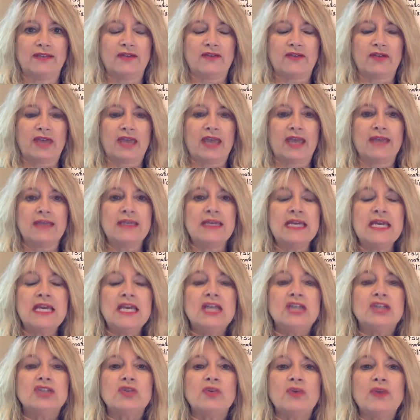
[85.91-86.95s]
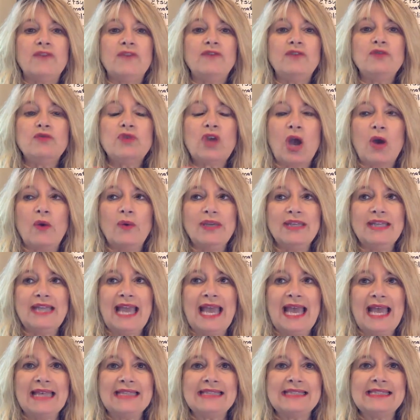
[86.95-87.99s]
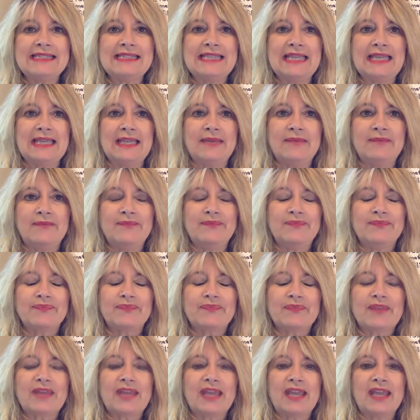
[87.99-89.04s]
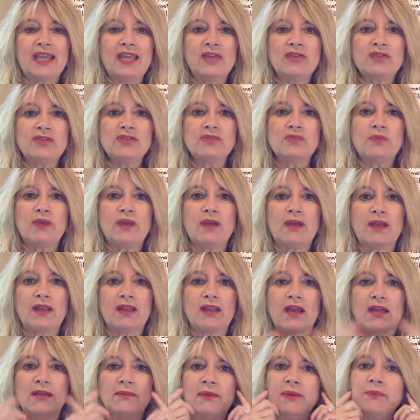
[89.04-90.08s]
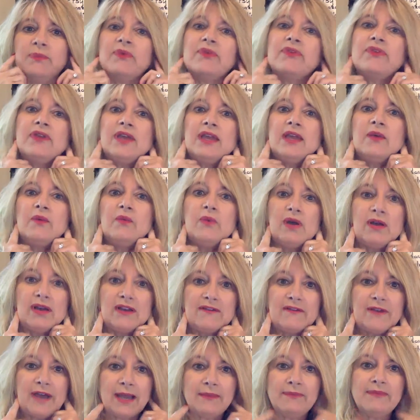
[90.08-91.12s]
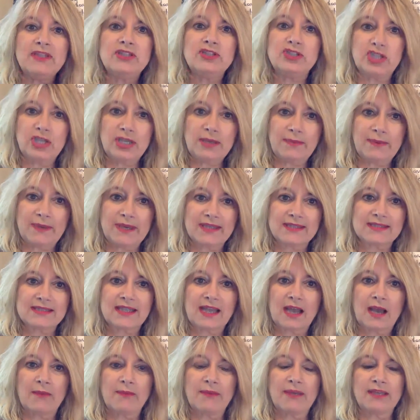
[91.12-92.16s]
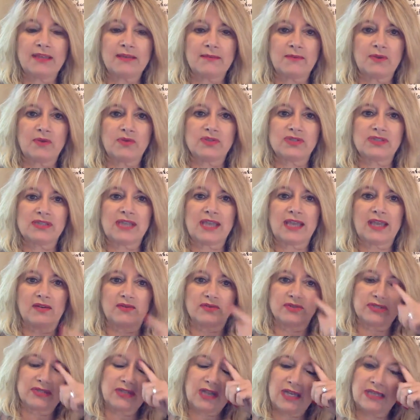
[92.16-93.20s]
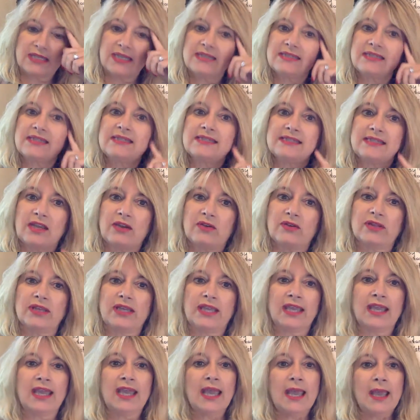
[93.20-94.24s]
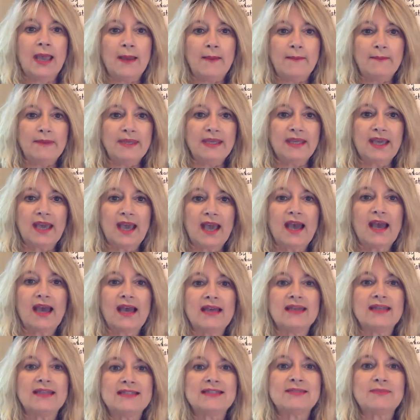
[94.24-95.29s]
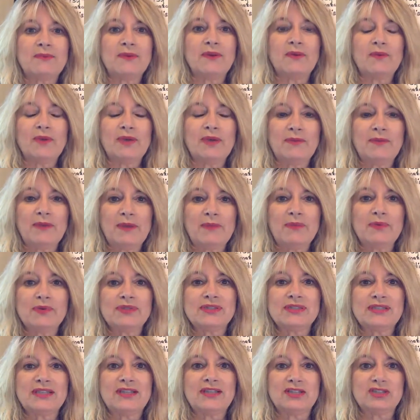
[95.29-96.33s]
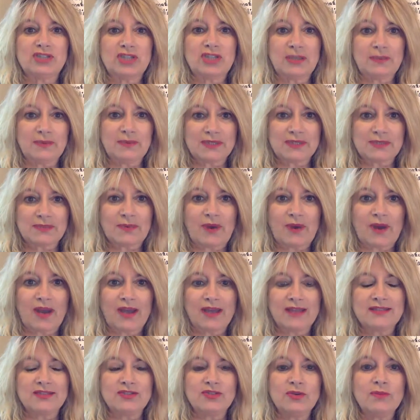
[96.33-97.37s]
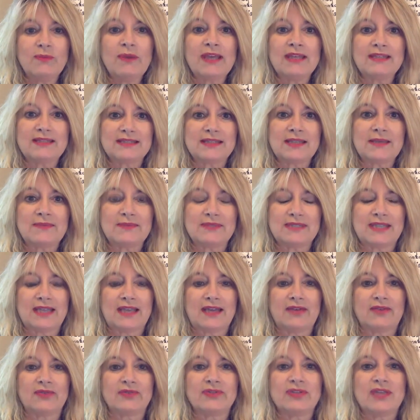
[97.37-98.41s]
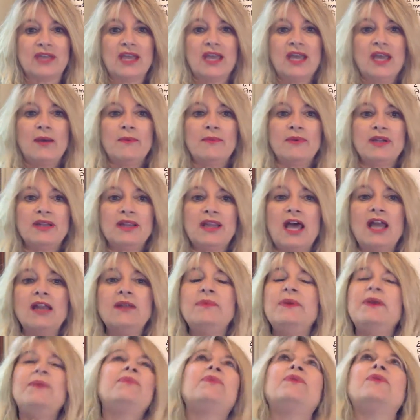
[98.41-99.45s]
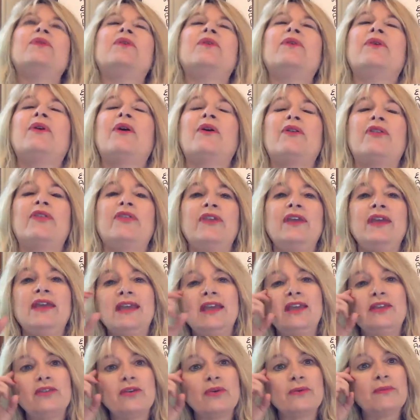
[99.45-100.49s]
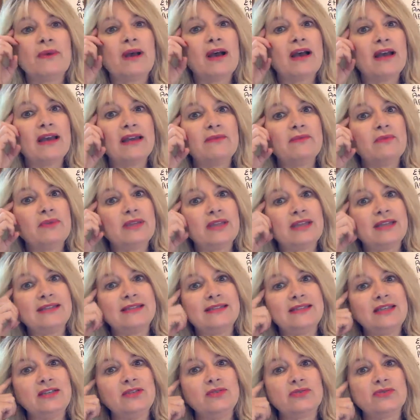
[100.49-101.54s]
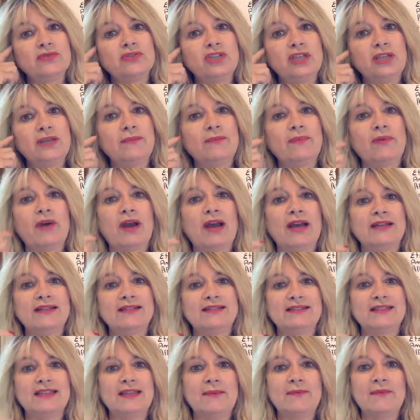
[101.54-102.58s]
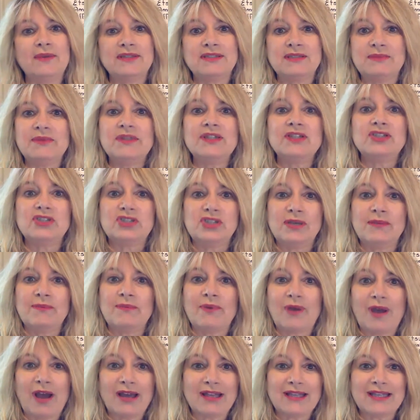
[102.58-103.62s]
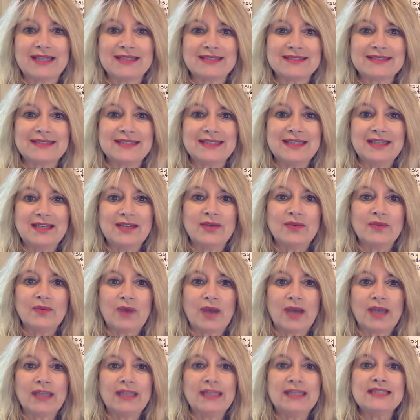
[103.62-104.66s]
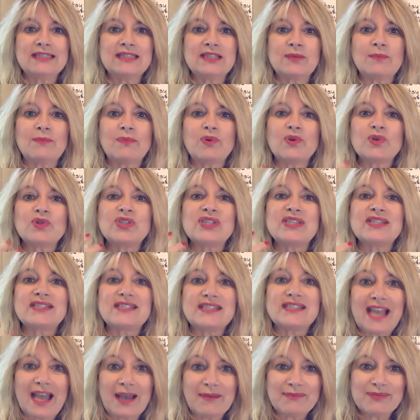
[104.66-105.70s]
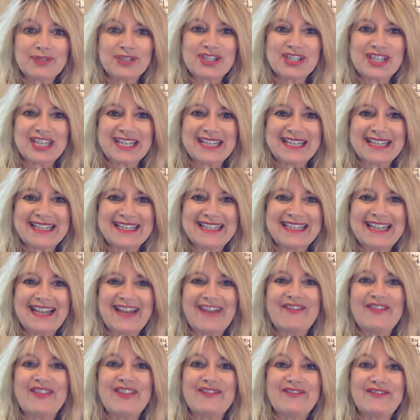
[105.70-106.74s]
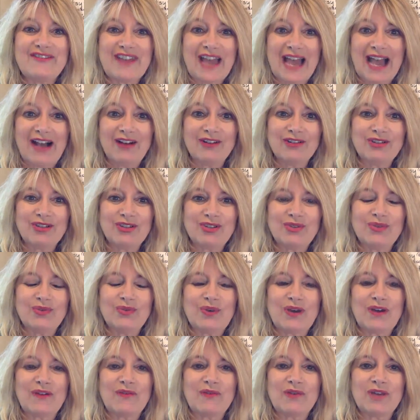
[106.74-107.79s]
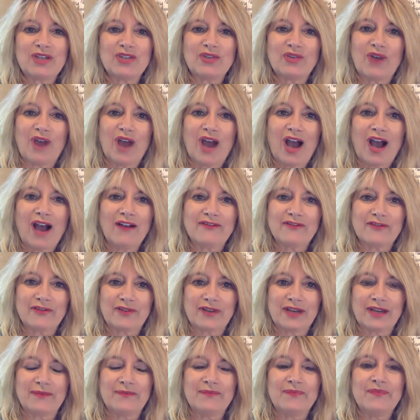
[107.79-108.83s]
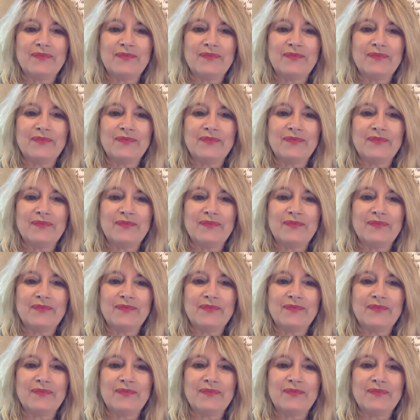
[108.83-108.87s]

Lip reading: Okay. So if you go into Etsy, here's what a lot of people think. Well, if I'm the cheapest, I'll make the most sales. Not necessarily, because when people see the cheapest price, you'll make some sales. But a lot of people will think in their mind when they see your cheap price, it must be a cheap product, right? It's the perception of the value of what you're offering.